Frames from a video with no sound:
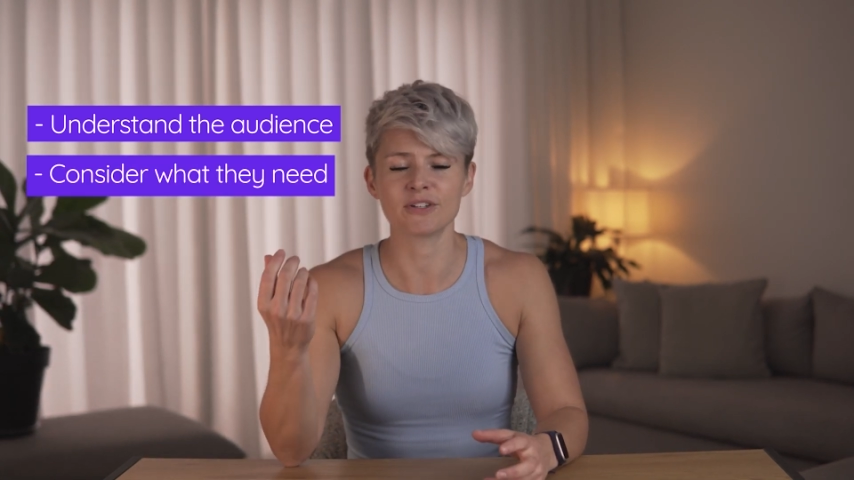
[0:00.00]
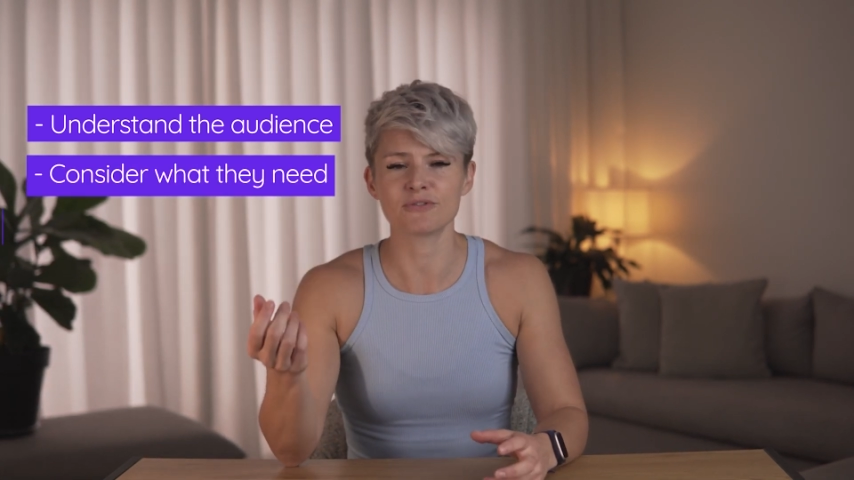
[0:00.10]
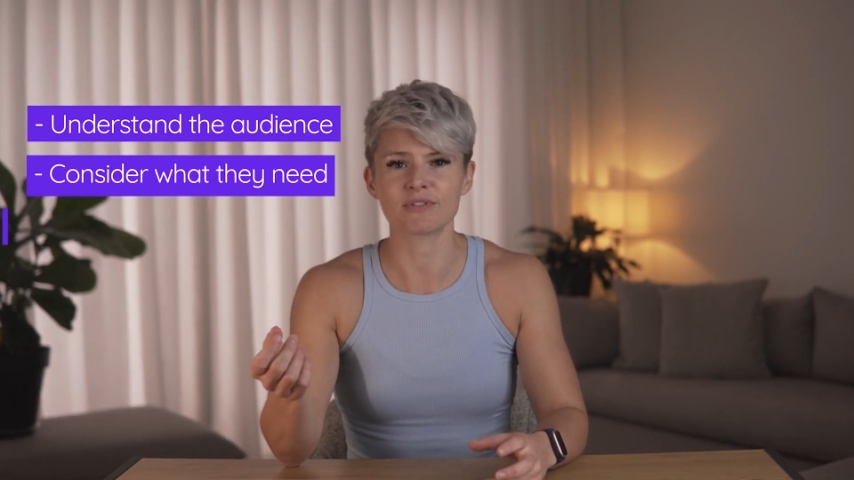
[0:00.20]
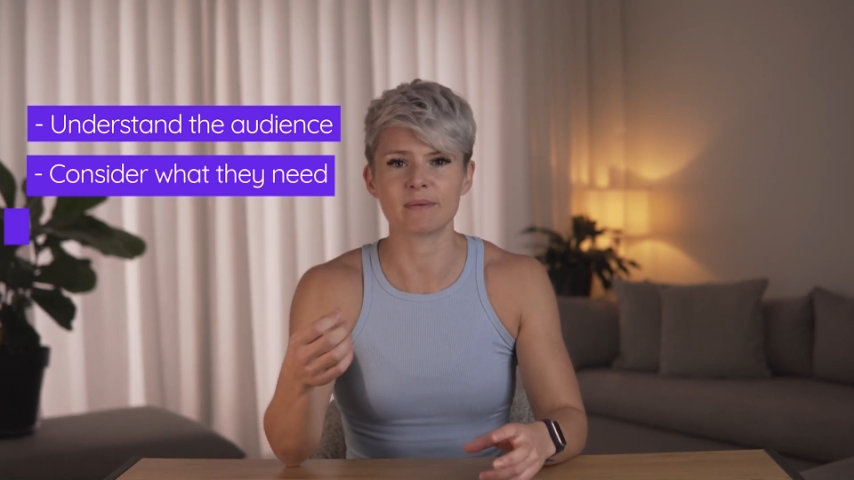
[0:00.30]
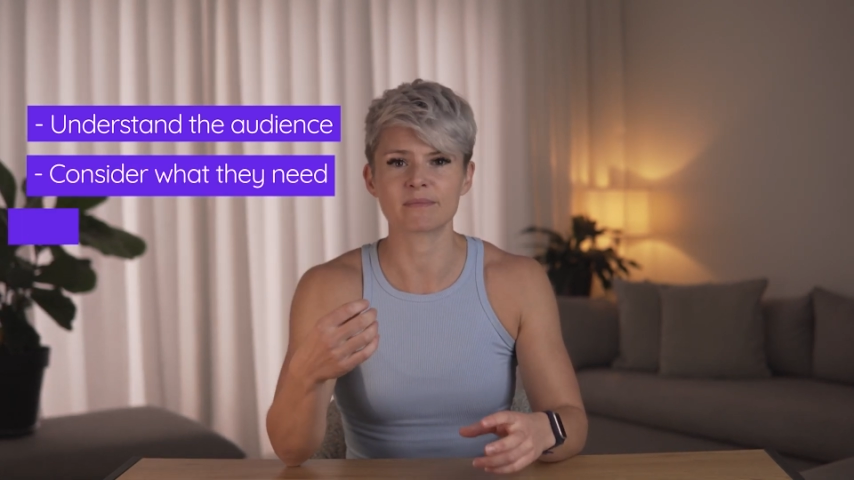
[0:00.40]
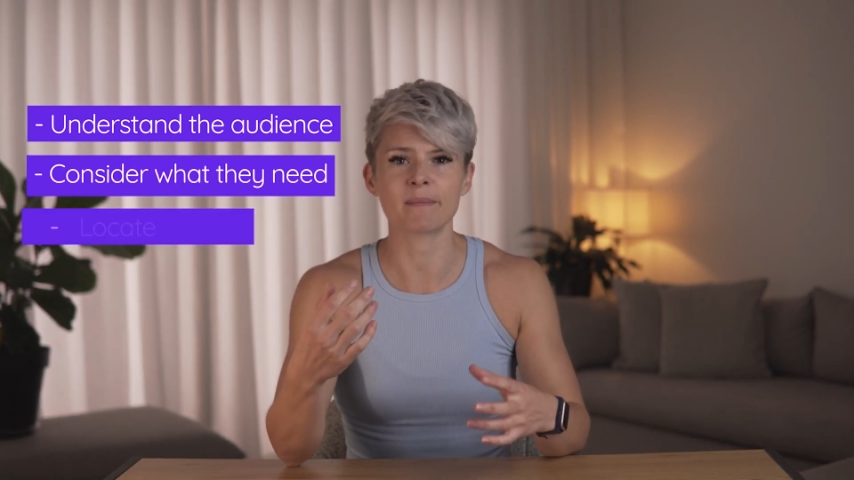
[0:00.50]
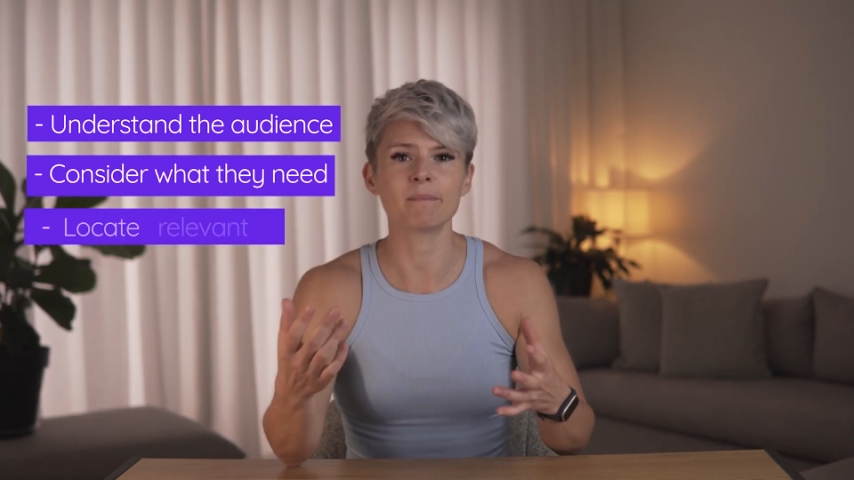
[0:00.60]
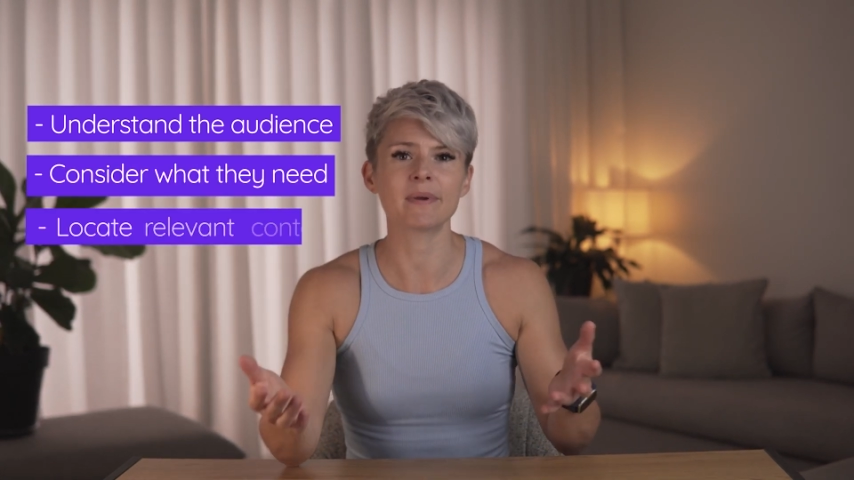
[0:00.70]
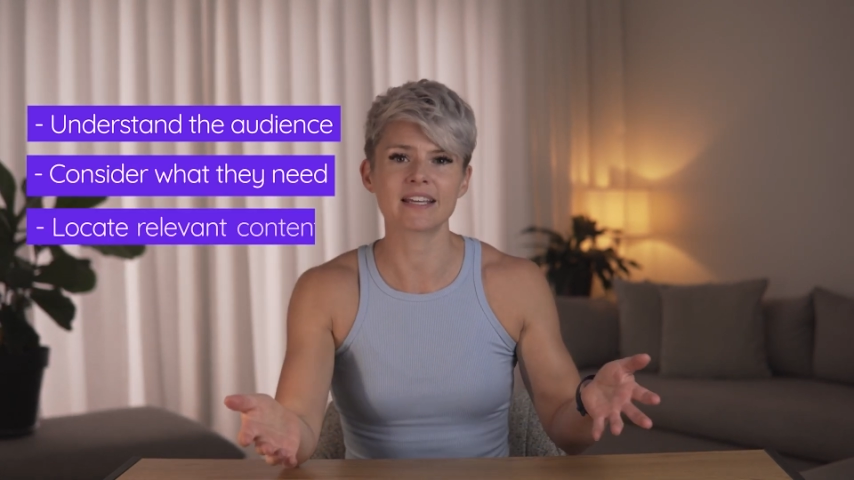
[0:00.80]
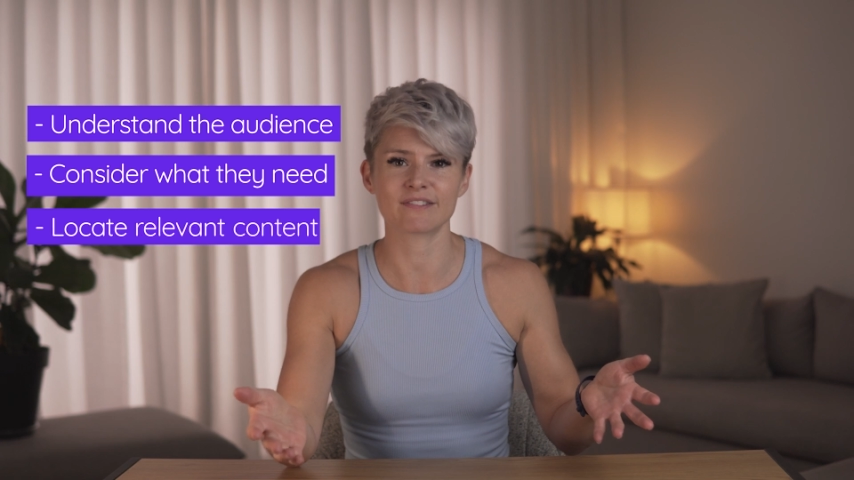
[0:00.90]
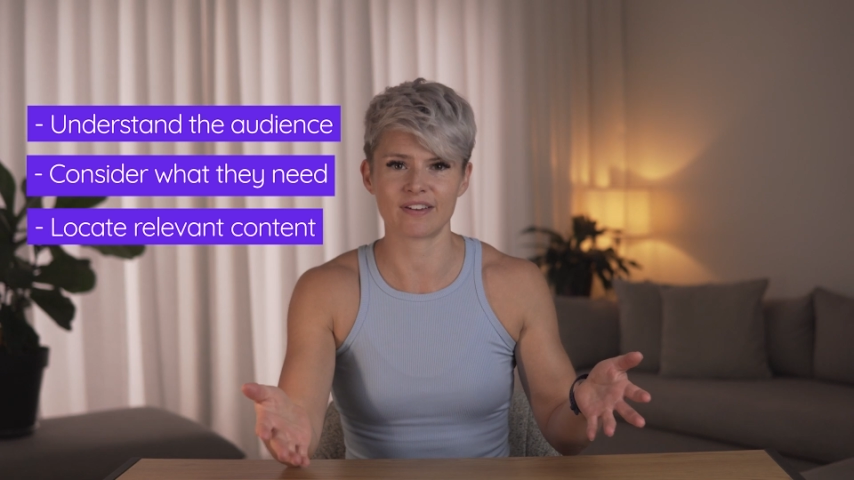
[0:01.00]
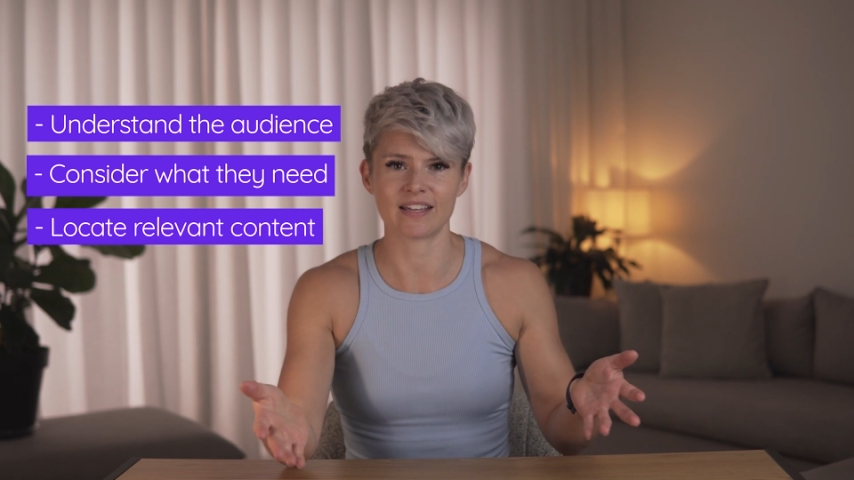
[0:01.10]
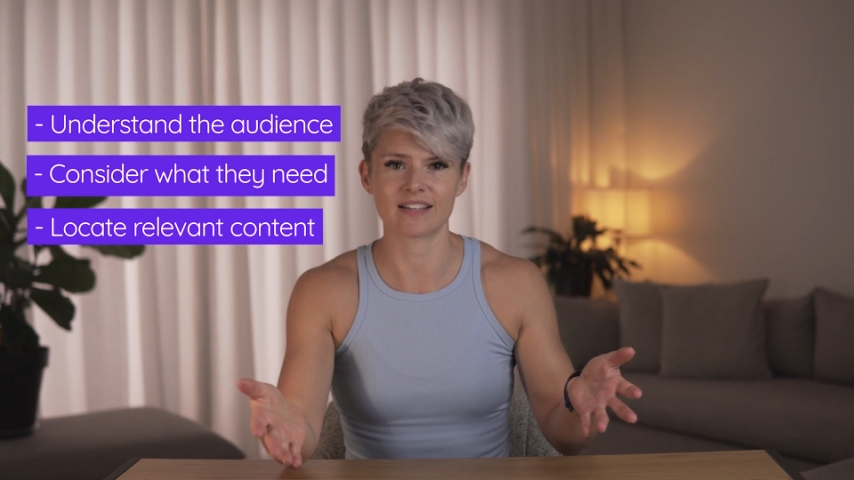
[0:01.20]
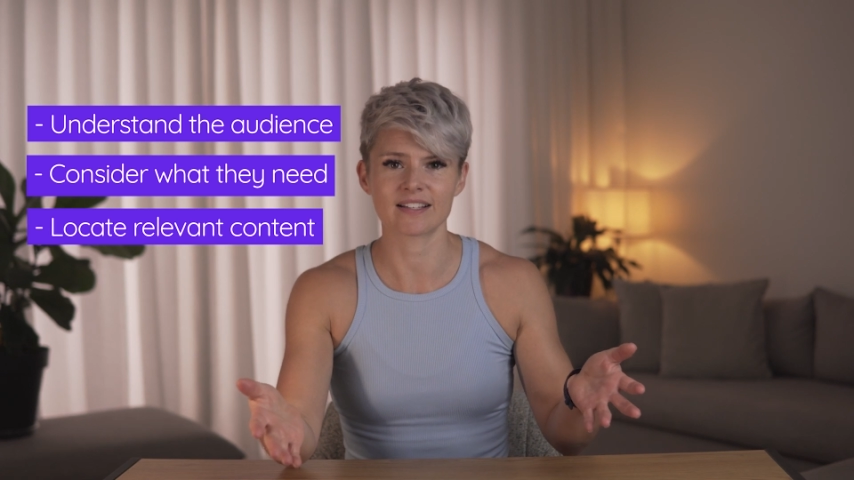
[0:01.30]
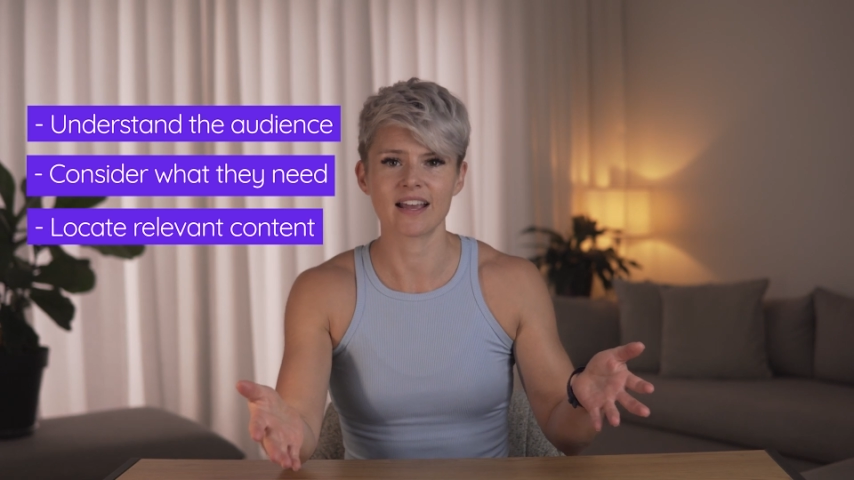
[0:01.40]
and dreams and biggest
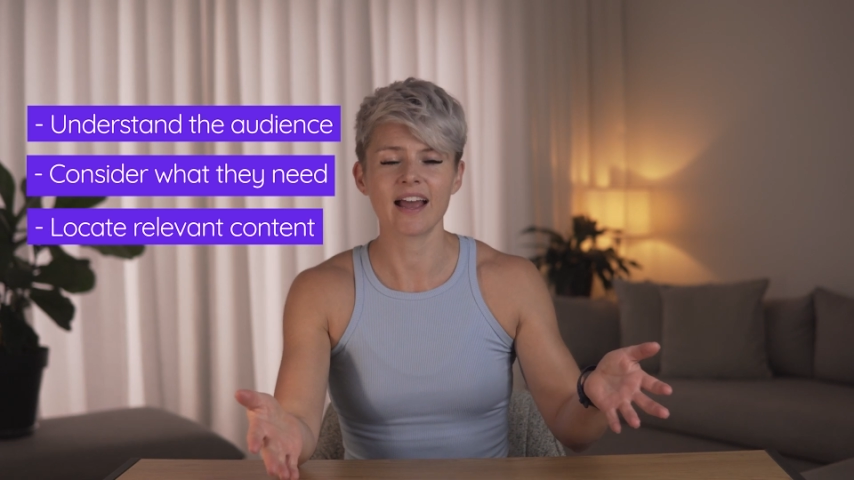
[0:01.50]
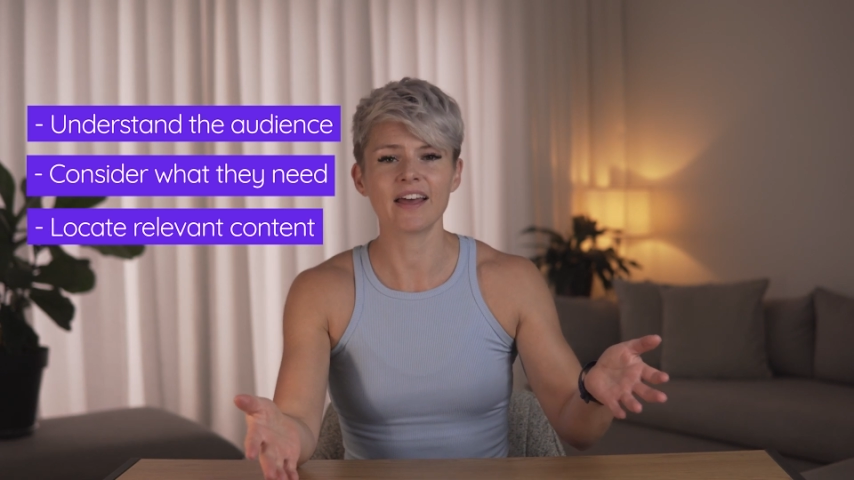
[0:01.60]
fears,